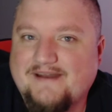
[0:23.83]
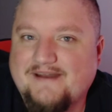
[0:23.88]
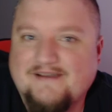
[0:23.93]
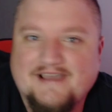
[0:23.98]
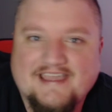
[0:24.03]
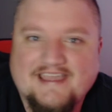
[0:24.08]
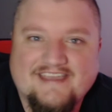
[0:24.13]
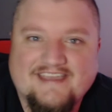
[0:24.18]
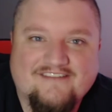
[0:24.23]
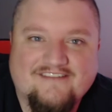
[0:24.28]

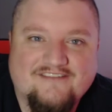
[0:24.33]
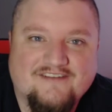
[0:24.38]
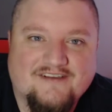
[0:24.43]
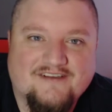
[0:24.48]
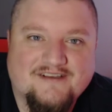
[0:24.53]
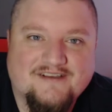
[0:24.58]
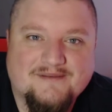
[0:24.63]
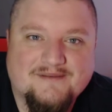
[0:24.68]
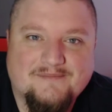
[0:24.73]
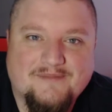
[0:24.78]
I have
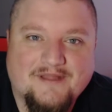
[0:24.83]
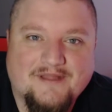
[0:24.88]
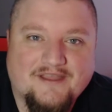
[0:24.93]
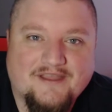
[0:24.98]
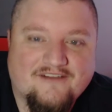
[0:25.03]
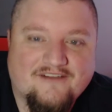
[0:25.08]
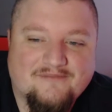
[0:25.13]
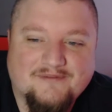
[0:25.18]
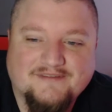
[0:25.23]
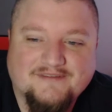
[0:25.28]

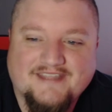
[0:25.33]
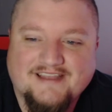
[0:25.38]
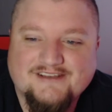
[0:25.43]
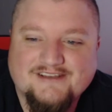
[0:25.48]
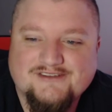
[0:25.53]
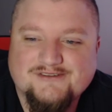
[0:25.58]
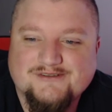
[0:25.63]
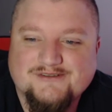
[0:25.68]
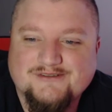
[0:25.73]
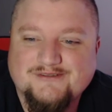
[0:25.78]
playoff potential.